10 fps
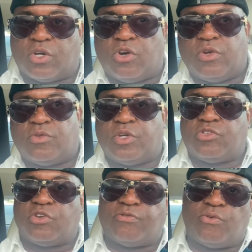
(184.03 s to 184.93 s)
A current
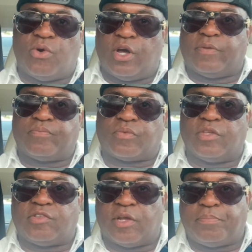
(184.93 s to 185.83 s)
ratio of 1
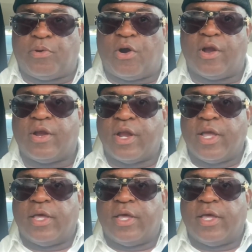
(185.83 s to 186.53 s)
is at par,